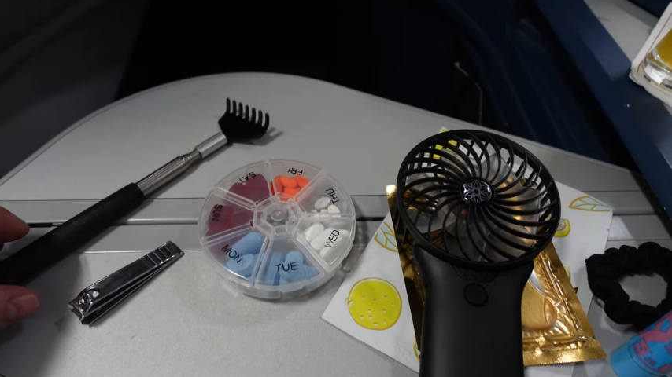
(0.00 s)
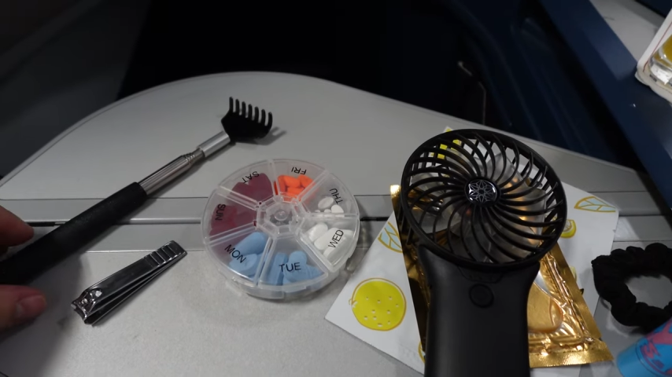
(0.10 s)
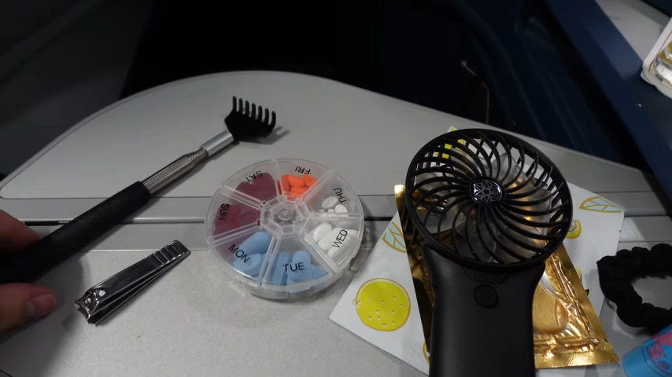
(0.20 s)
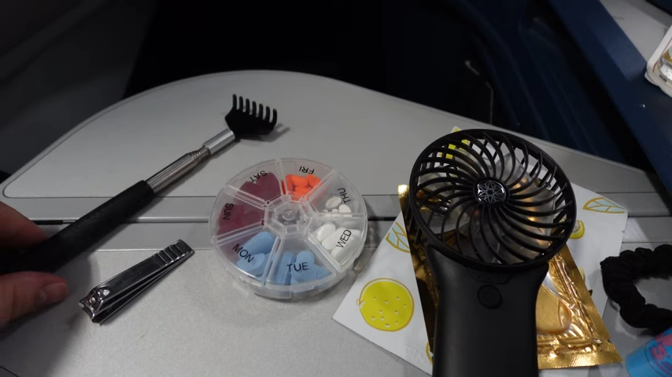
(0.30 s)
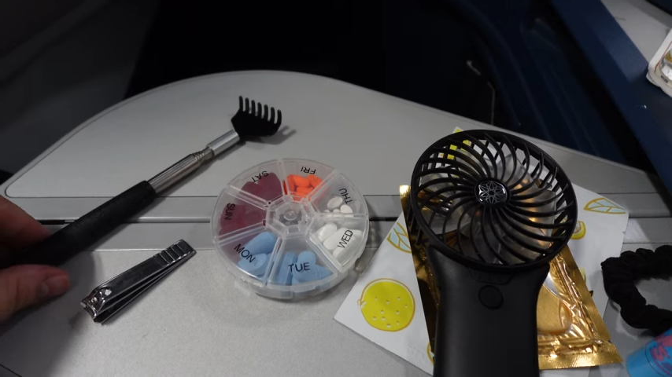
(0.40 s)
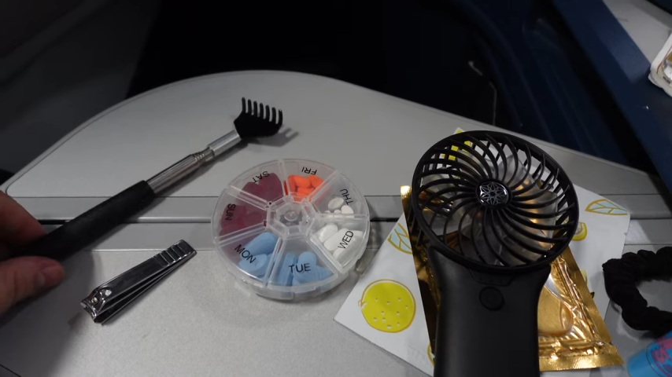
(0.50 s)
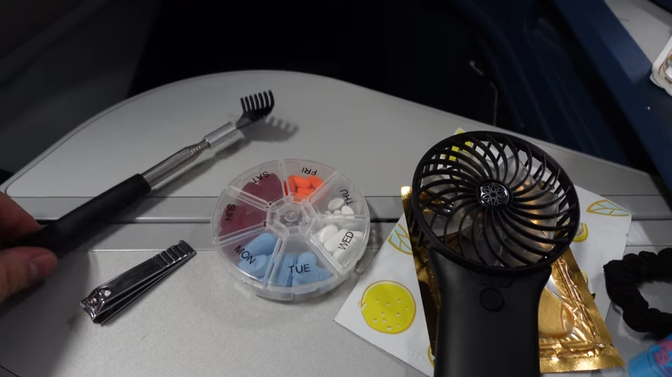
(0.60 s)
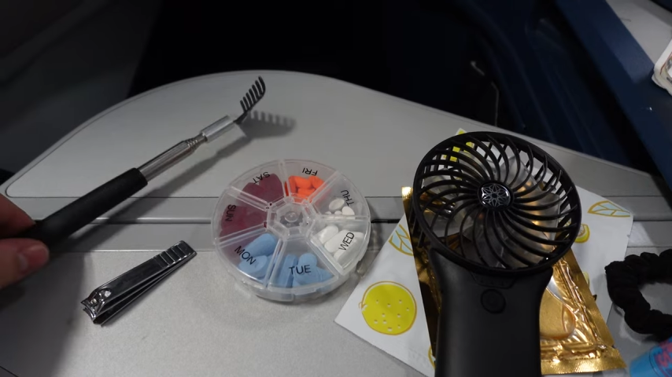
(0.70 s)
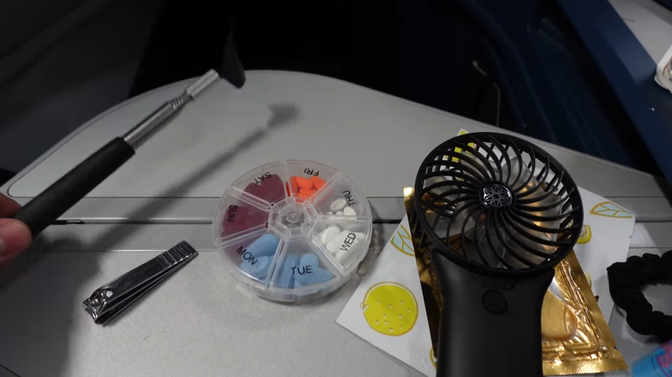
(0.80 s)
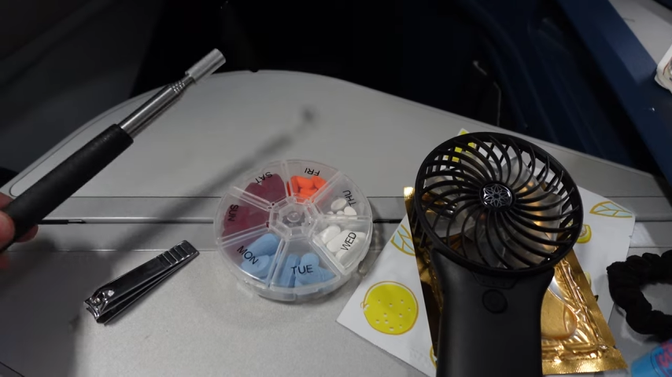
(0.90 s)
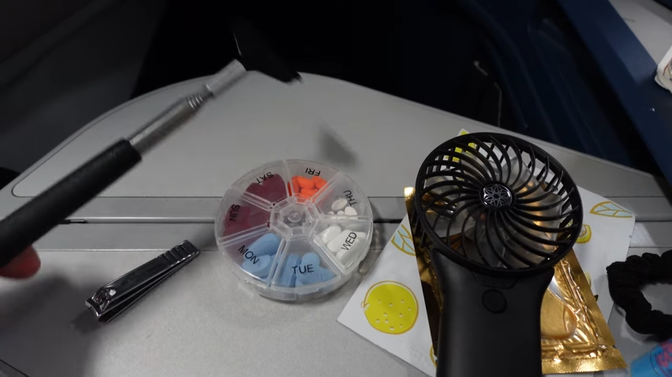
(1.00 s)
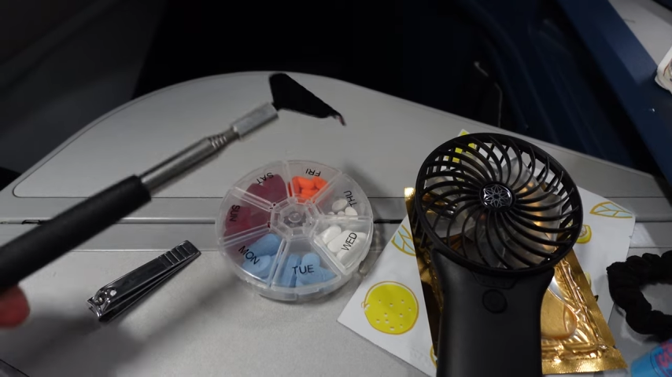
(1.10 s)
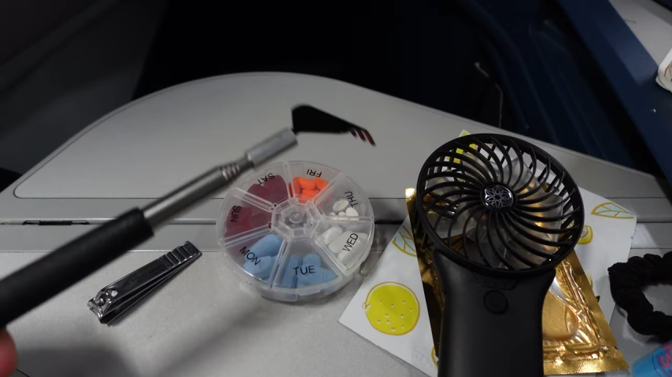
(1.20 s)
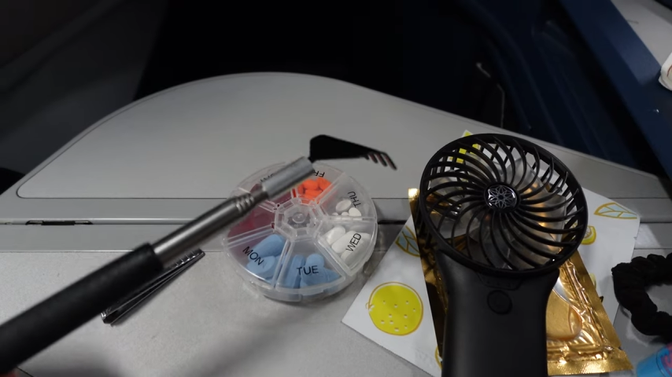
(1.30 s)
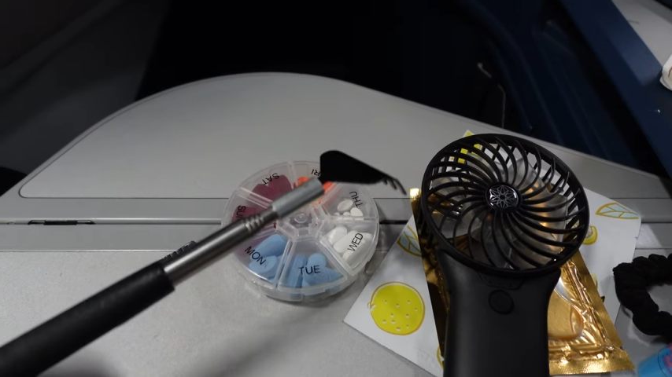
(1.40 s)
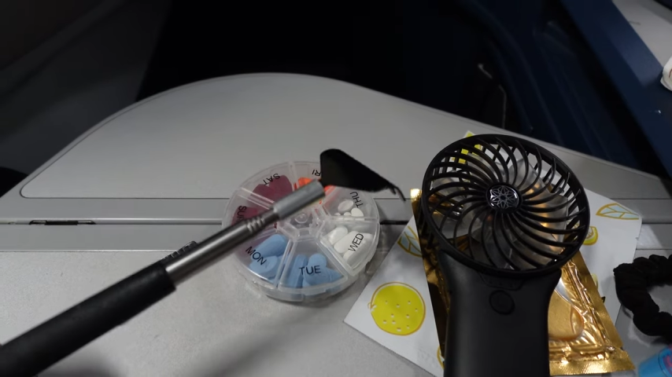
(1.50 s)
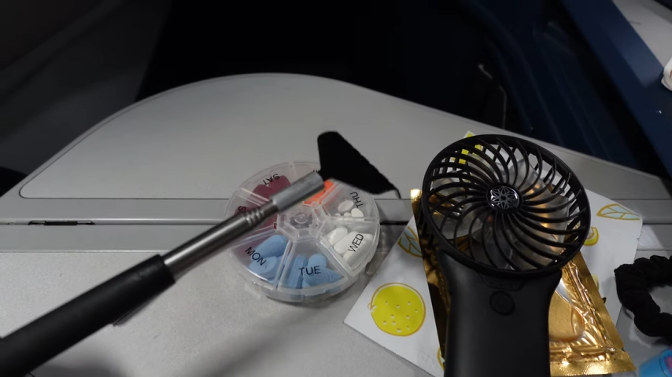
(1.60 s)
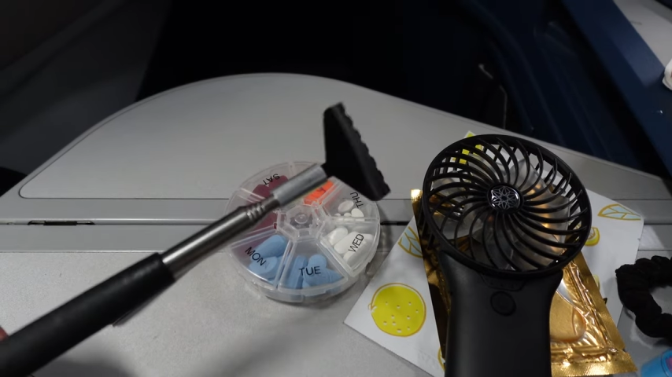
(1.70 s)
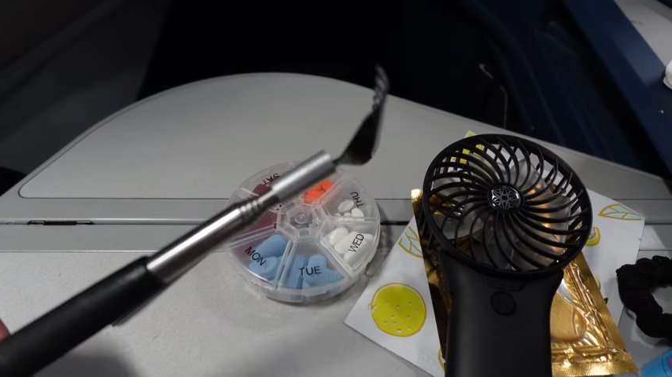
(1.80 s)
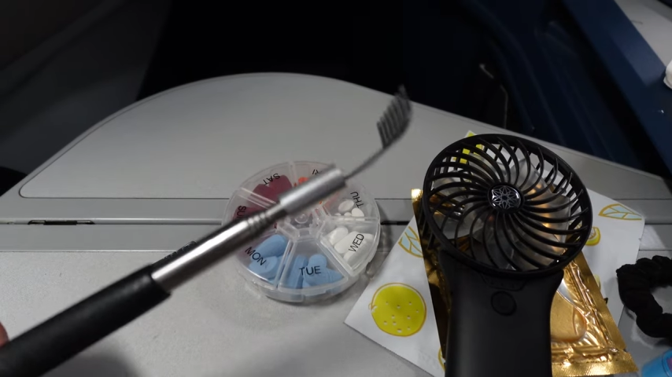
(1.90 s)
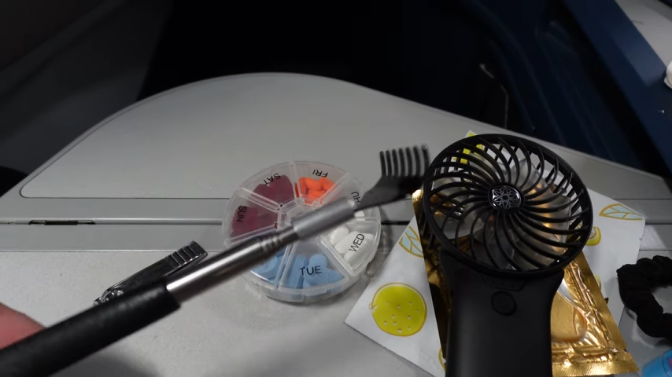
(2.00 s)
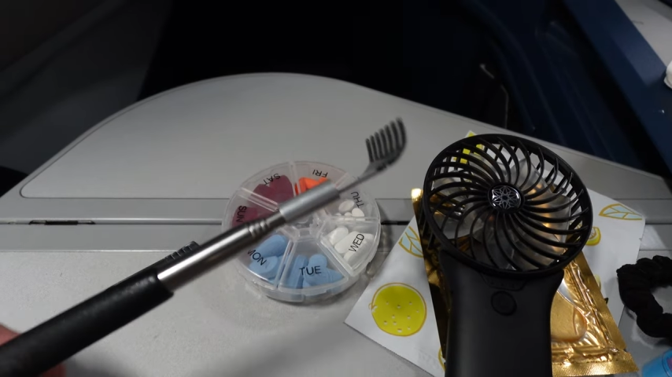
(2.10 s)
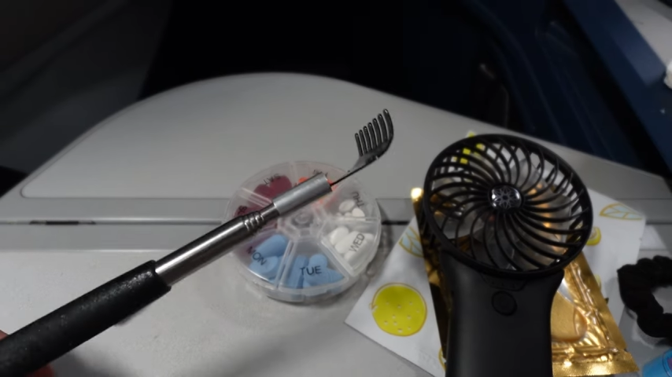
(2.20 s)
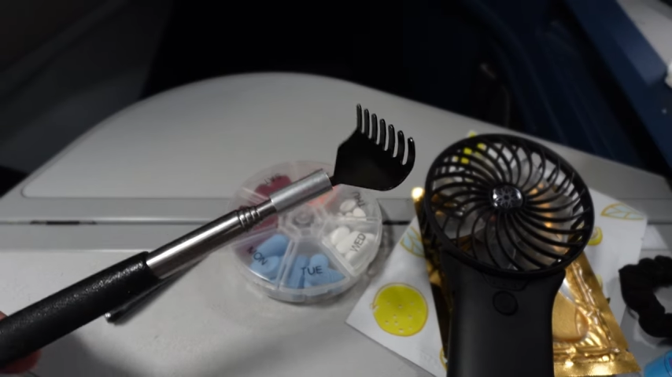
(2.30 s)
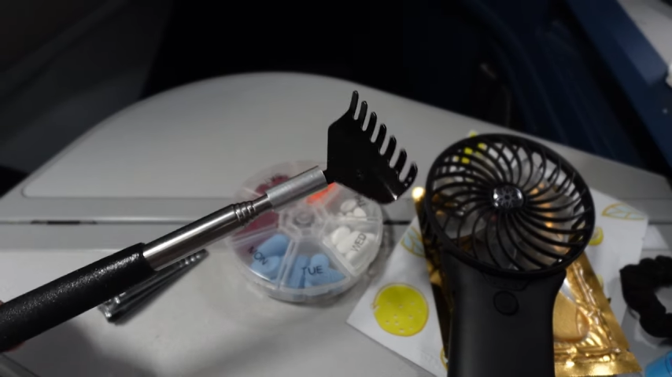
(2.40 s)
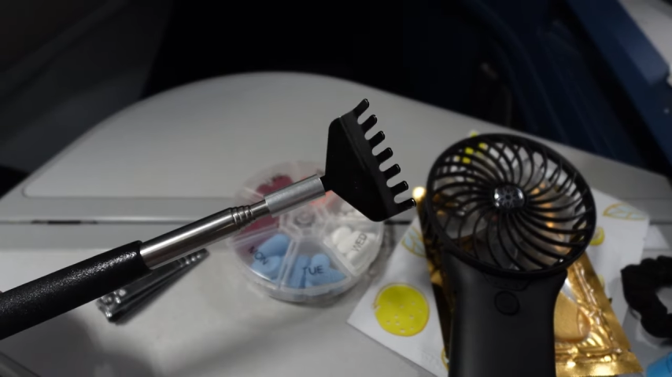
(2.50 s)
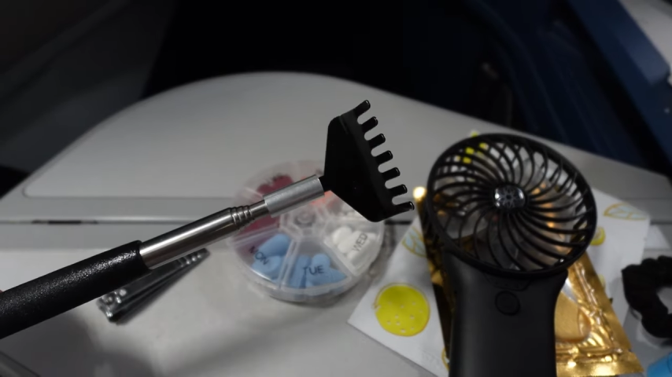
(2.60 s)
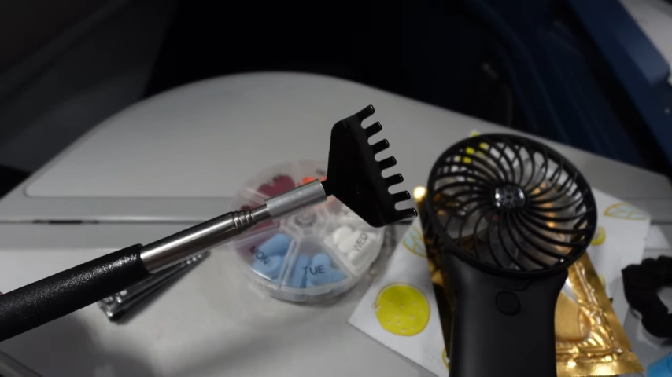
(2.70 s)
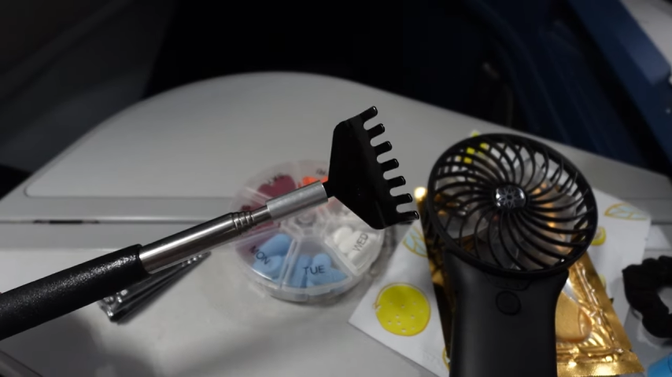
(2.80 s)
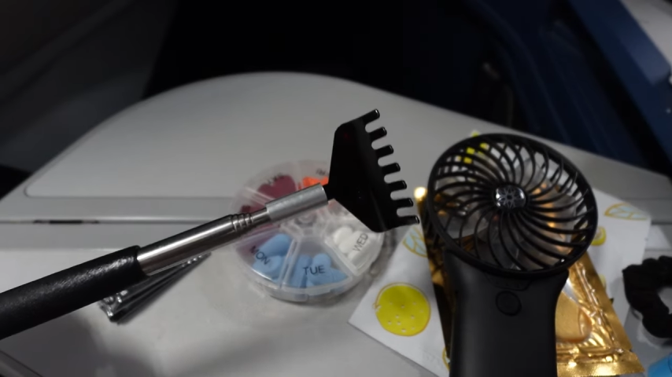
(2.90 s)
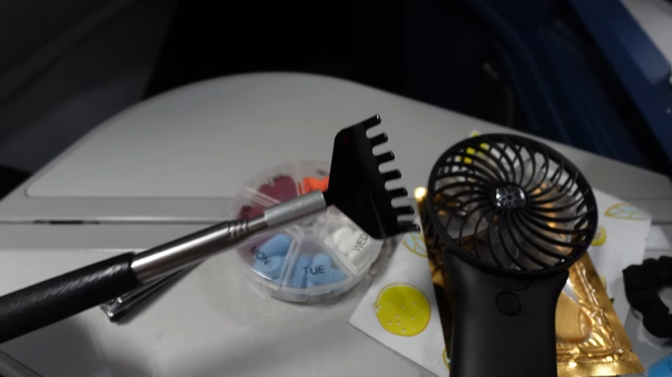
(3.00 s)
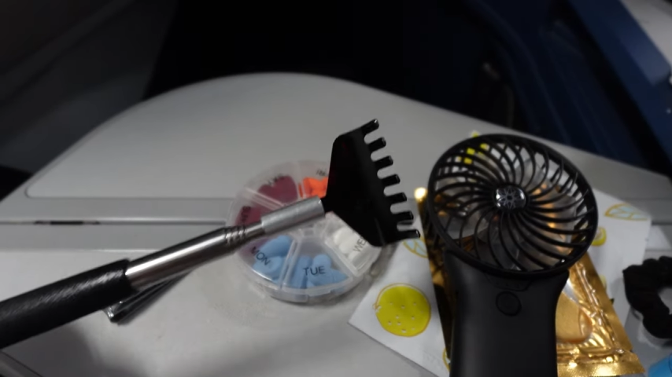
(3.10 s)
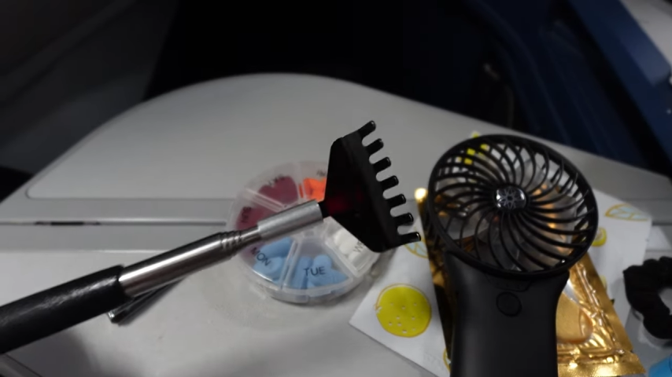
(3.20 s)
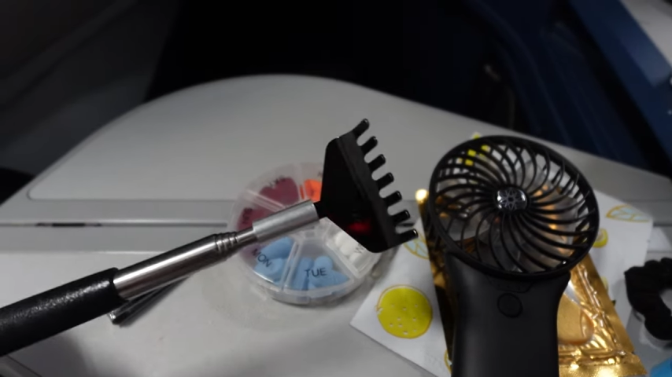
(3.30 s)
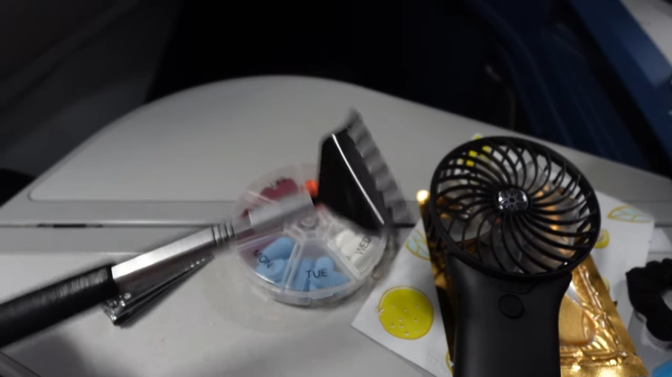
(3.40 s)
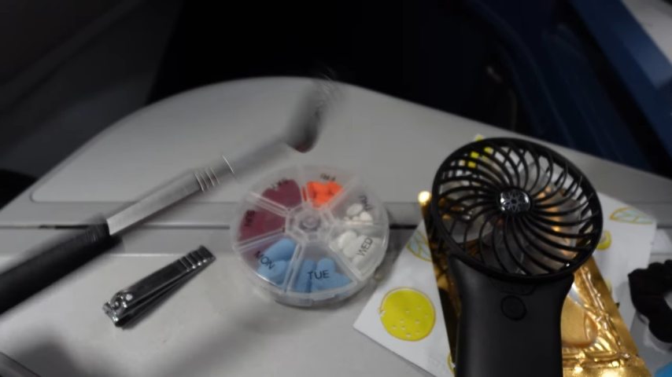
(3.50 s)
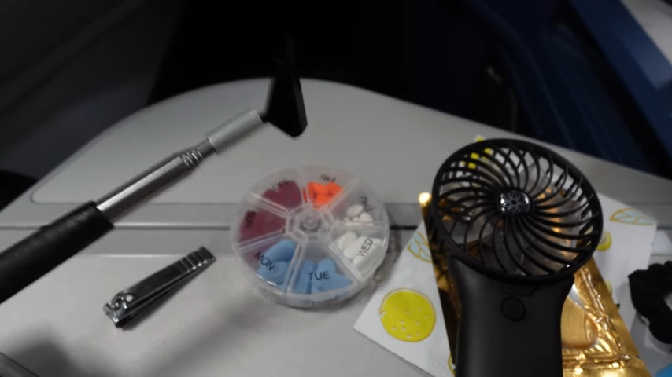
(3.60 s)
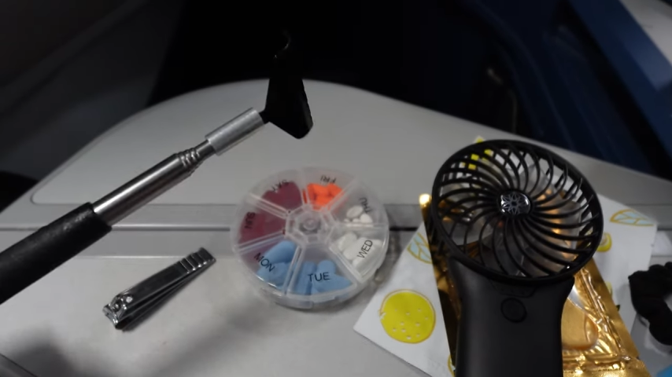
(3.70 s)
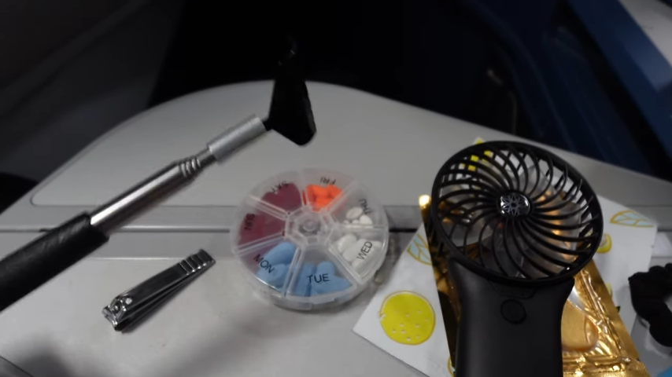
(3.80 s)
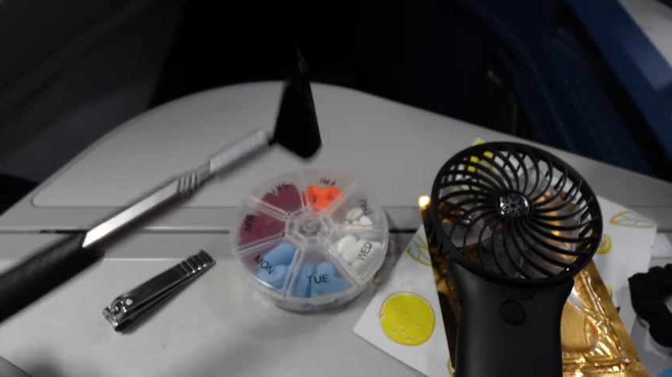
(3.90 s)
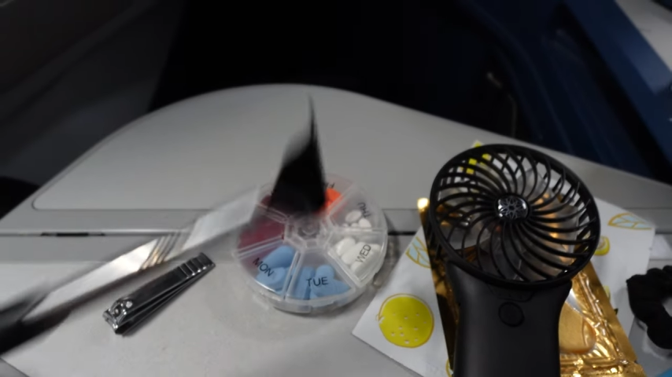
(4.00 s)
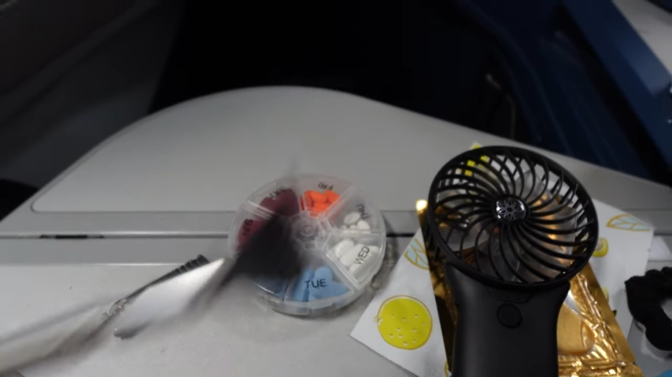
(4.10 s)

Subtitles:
No face is visible, so there are no lips to read.